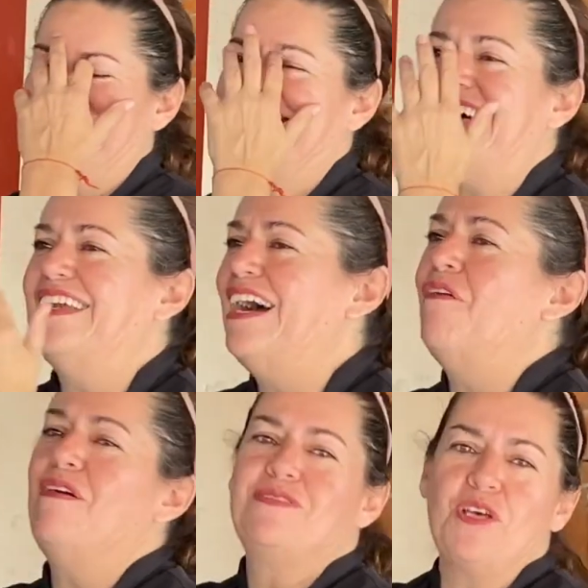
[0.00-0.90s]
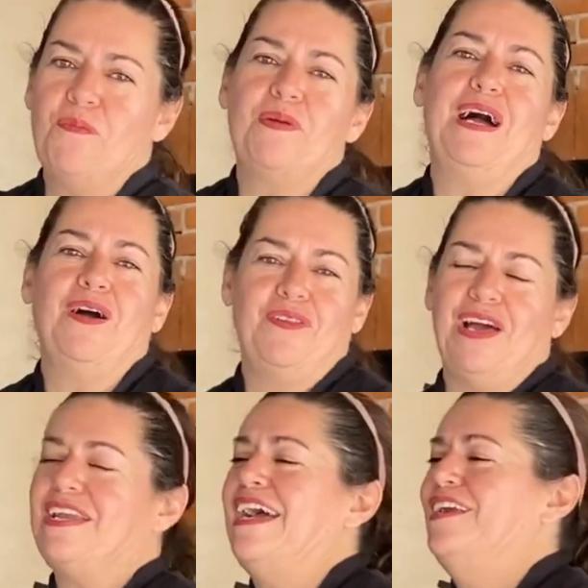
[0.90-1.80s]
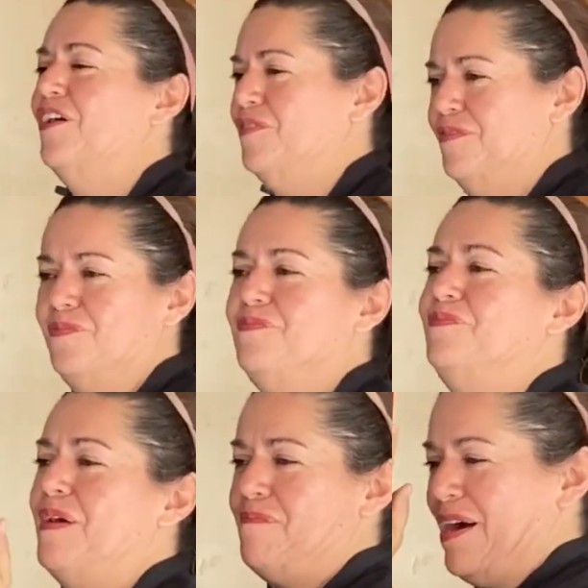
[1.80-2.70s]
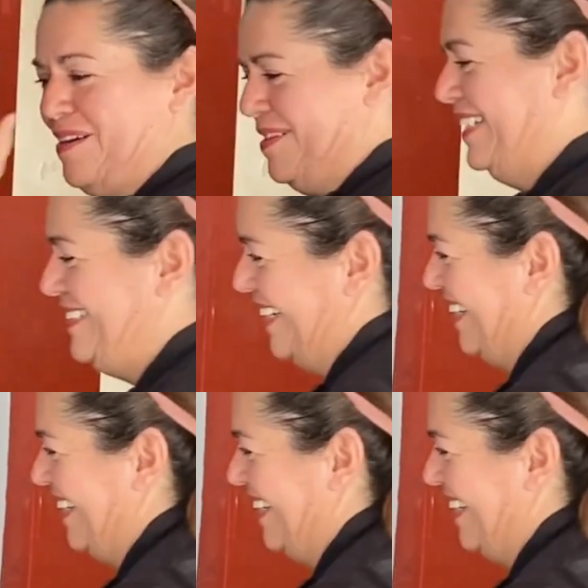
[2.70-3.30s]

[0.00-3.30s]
now I'm so proud and I love the Pirate.